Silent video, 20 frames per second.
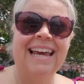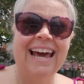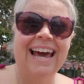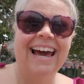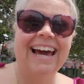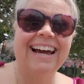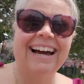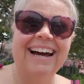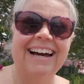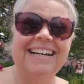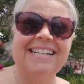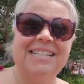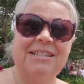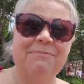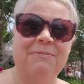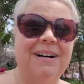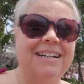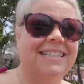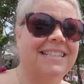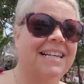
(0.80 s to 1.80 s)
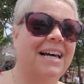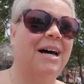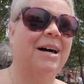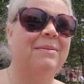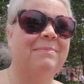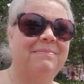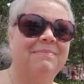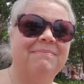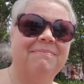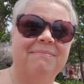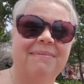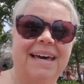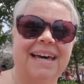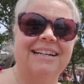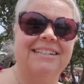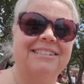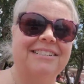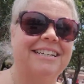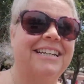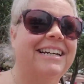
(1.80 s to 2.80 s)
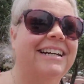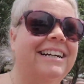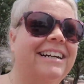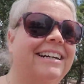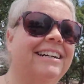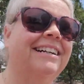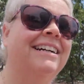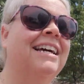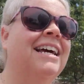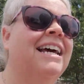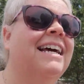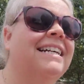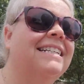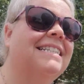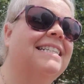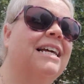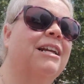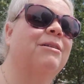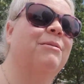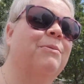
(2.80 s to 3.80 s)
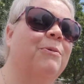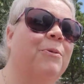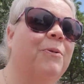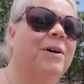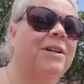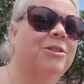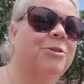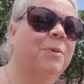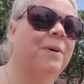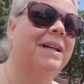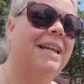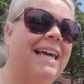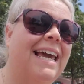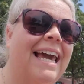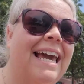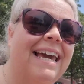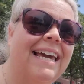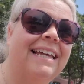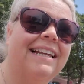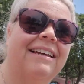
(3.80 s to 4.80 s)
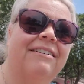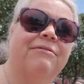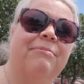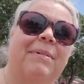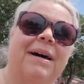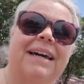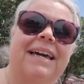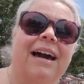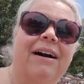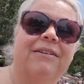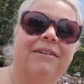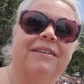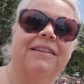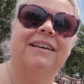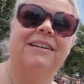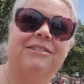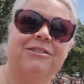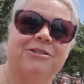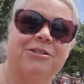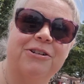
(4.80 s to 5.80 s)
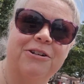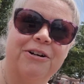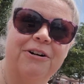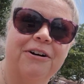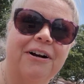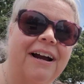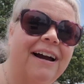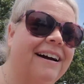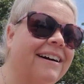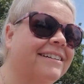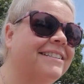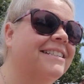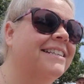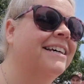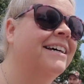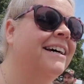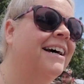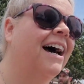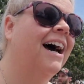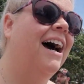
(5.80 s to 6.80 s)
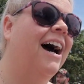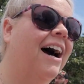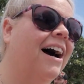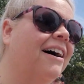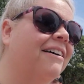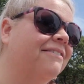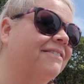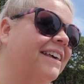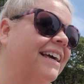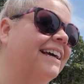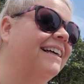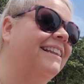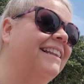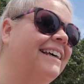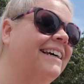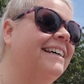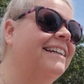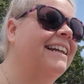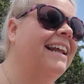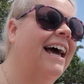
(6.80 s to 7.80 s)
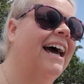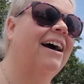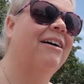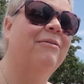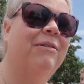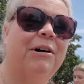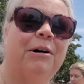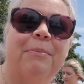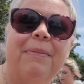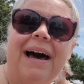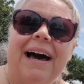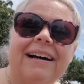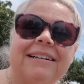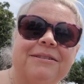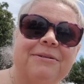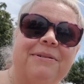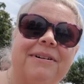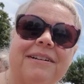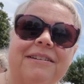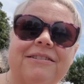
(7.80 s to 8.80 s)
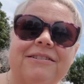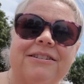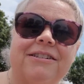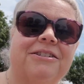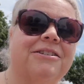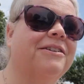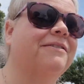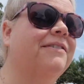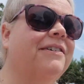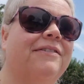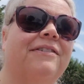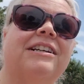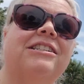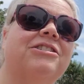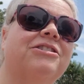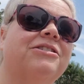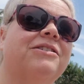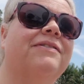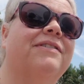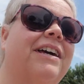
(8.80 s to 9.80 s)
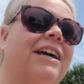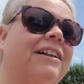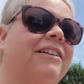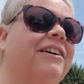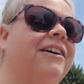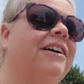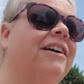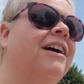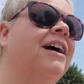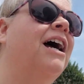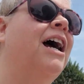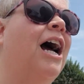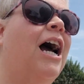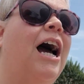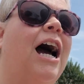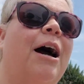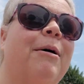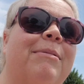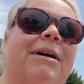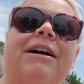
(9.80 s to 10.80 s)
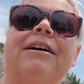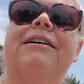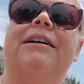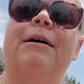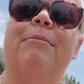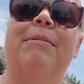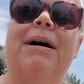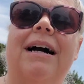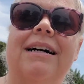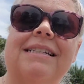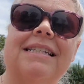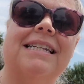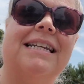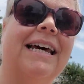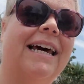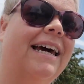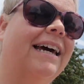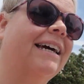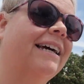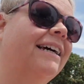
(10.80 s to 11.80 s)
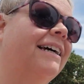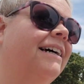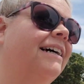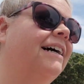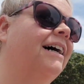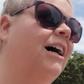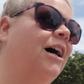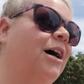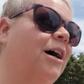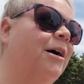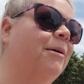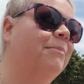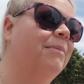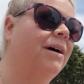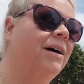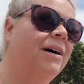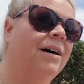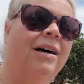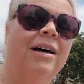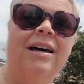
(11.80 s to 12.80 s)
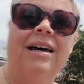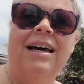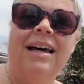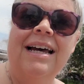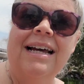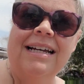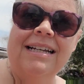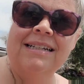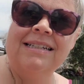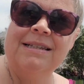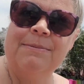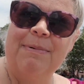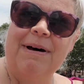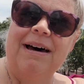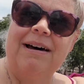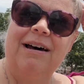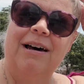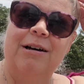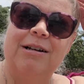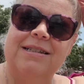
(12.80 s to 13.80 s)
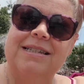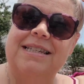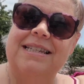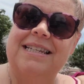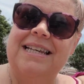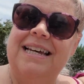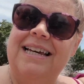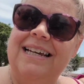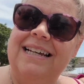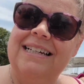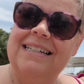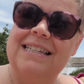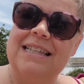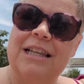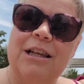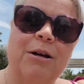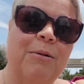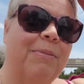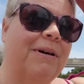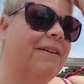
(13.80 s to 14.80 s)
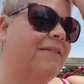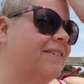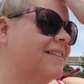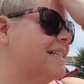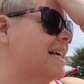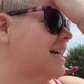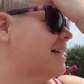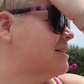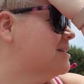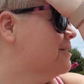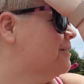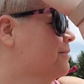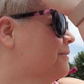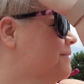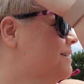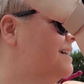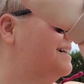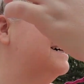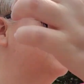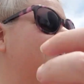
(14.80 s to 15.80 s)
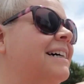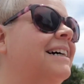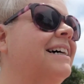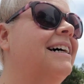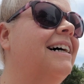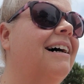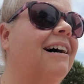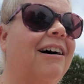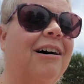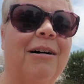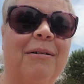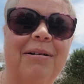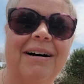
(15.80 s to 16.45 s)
Hey guys, what's up? Ashley here. Day number 128, if my calculations are correct, of Giggling, and welcome back to another edition of Confessions of Giggler. I'm here at Epcot today. Um, it's about uh, it's, it's a little bit of a take two. Um,